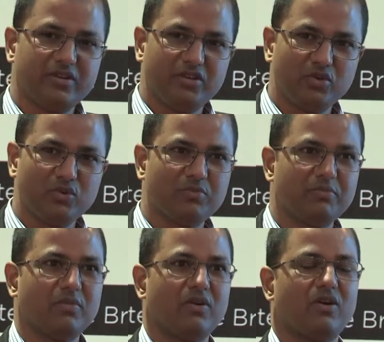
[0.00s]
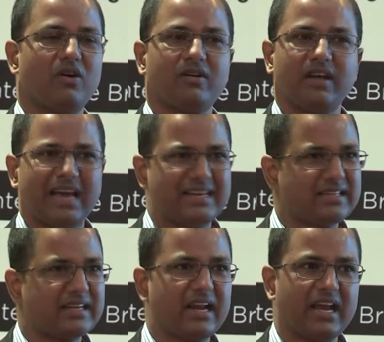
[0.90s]
you or as
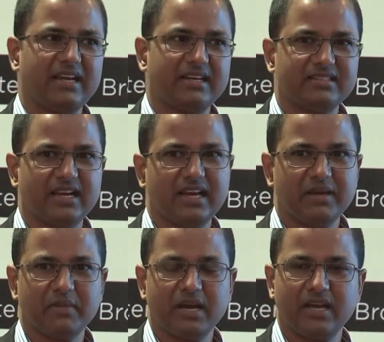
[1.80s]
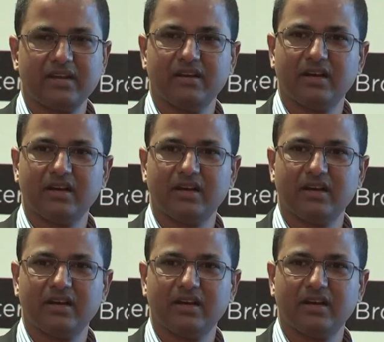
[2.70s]
a client, as a layman,